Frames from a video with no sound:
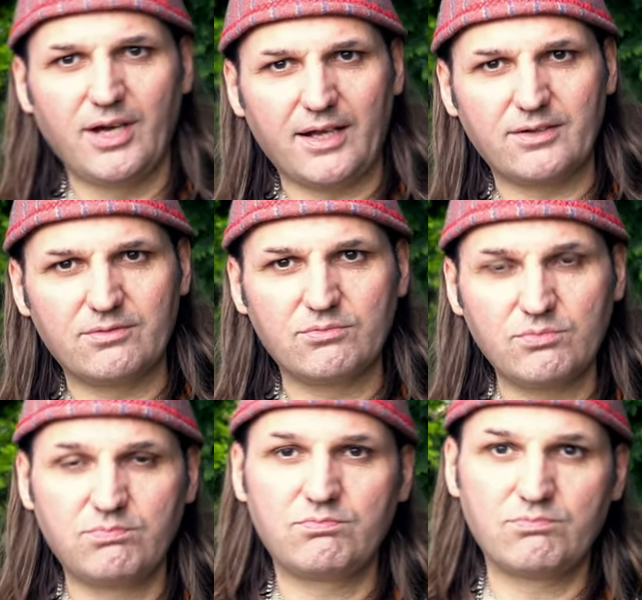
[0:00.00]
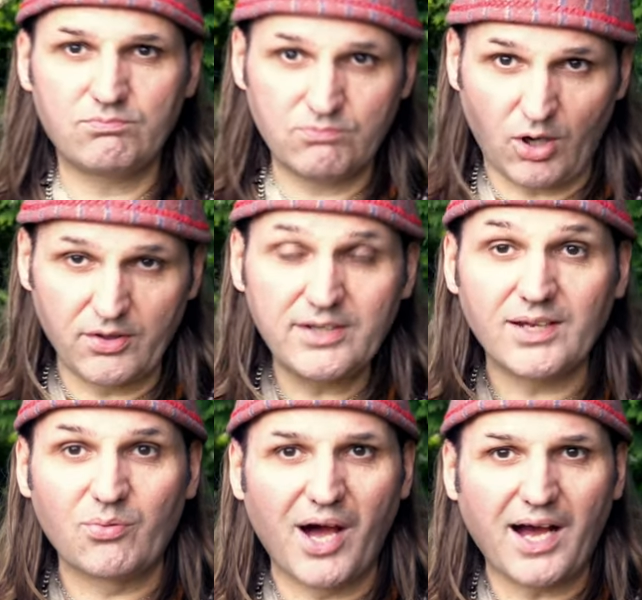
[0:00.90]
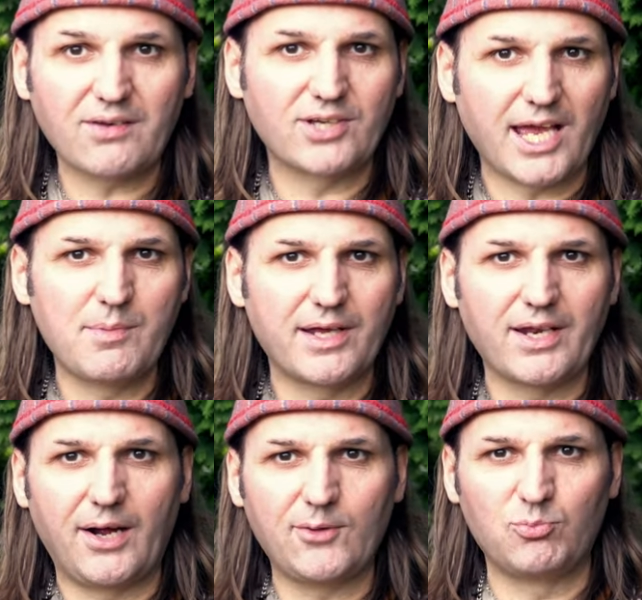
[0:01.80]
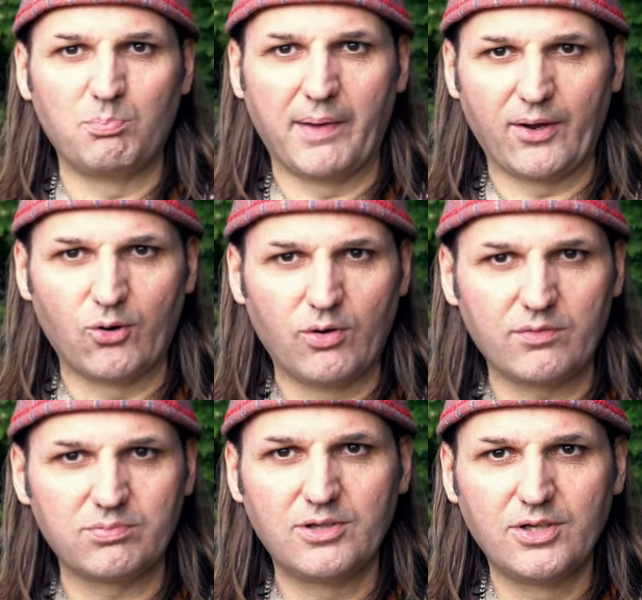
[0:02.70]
And, well, they did that and gave me a nice meal of